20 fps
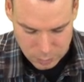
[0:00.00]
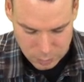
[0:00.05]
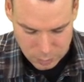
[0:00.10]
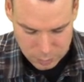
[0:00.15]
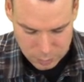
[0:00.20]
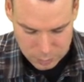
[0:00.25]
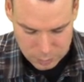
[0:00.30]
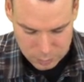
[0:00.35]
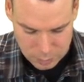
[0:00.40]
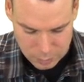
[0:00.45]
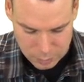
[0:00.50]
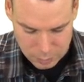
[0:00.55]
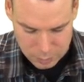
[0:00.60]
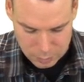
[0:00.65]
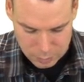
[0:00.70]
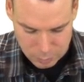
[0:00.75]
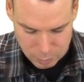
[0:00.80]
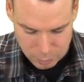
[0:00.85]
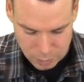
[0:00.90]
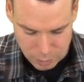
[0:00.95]

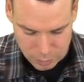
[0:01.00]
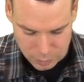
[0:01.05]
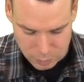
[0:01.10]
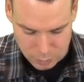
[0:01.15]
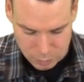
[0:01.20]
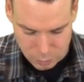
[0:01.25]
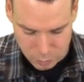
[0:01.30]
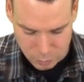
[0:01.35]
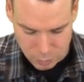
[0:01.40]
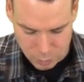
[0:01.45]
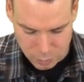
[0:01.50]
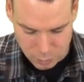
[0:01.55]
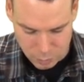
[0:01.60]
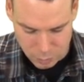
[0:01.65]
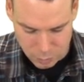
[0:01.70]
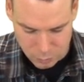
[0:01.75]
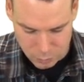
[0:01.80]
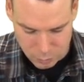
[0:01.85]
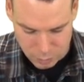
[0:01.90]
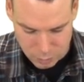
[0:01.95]
6 plus 1
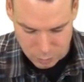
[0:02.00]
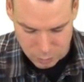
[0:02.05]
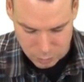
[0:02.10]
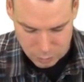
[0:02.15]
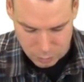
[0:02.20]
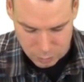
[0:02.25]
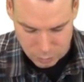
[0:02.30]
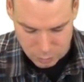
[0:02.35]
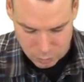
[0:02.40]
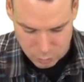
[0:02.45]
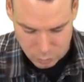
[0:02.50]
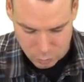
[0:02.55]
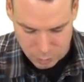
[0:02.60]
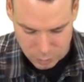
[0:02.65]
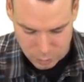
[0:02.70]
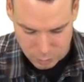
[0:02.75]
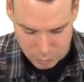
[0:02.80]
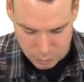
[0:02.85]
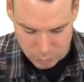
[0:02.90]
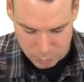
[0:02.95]
over x
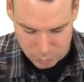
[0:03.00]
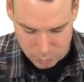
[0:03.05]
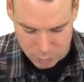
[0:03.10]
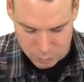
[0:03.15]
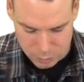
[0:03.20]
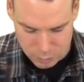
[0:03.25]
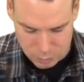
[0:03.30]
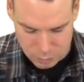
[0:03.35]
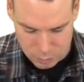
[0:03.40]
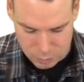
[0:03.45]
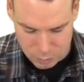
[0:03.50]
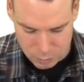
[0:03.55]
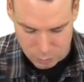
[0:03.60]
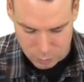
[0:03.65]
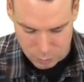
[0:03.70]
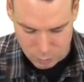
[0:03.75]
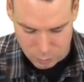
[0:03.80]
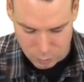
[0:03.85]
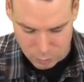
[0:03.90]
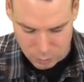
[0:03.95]
squared plus 2
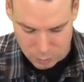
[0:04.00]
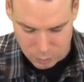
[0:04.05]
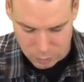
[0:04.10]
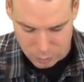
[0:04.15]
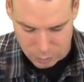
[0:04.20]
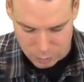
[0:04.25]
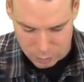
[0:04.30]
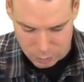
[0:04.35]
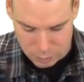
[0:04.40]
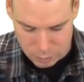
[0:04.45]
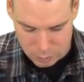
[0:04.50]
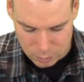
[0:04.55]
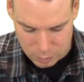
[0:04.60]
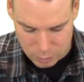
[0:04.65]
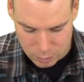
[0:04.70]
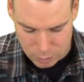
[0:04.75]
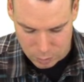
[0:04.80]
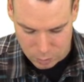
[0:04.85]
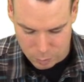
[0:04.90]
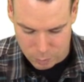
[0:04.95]
over x
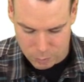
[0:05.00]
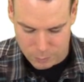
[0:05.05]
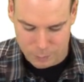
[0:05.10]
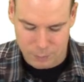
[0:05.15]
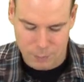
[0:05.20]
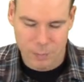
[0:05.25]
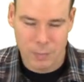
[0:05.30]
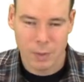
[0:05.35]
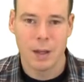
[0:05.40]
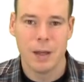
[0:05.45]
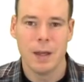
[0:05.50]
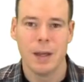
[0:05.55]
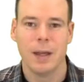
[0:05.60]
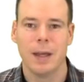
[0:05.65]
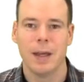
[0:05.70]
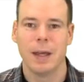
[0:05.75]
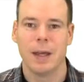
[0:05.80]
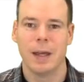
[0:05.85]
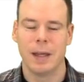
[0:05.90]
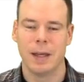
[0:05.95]
cubed.
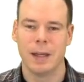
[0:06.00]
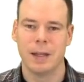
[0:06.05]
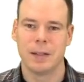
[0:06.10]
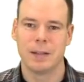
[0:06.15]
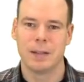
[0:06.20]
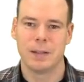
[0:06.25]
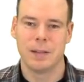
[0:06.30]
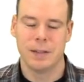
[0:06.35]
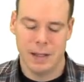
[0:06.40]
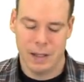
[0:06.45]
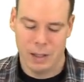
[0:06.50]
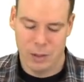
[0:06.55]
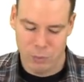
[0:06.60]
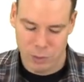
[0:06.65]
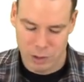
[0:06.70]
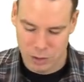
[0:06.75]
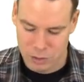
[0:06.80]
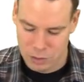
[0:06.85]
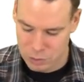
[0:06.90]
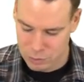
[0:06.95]
And now we
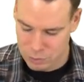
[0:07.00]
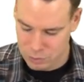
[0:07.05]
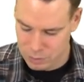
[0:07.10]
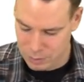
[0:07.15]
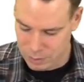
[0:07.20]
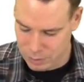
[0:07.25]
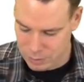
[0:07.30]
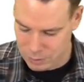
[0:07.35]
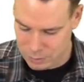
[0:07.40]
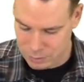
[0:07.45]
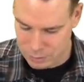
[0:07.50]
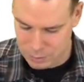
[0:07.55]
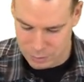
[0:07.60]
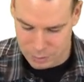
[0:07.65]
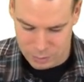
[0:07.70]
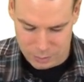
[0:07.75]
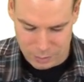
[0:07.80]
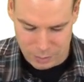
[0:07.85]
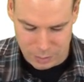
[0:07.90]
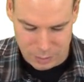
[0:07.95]
can use that
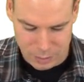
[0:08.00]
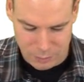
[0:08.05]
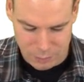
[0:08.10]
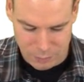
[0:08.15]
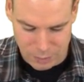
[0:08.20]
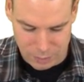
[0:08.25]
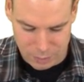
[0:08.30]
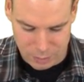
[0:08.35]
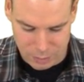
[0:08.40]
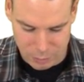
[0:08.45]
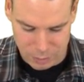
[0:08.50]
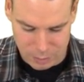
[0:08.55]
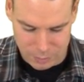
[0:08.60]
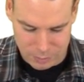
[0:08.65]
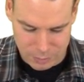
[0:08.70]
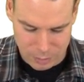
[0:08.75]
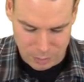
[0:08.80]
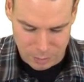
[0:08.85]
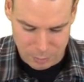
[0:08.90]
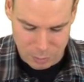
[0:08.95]
nice handy fact that we
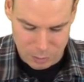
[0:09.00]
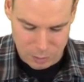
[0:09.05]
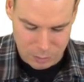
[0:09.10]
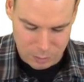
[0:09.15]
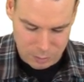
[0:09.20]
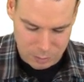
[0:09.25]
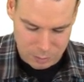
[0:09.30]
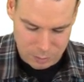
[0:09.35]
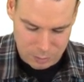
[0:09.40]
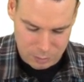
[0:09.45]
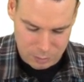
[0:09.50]
listed up here